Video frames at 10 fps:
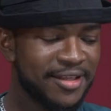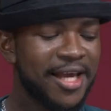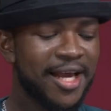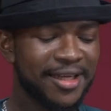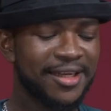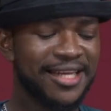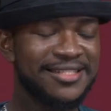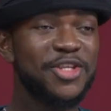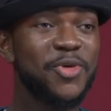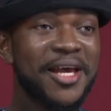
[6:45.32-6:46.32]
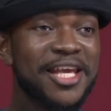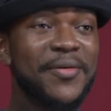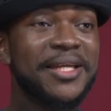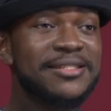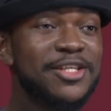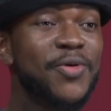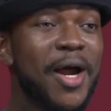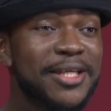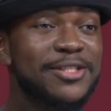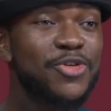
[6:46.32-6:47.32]
Yeah, I think you are hearing it. The
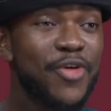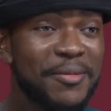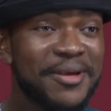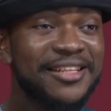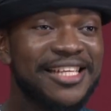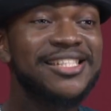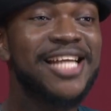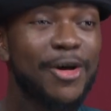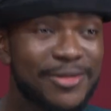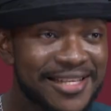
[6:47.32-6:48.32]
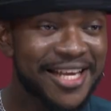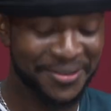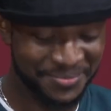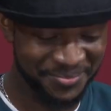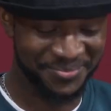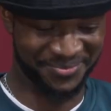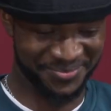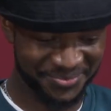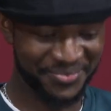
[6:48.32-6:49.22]
crowd is screaming, they're shouting. There's a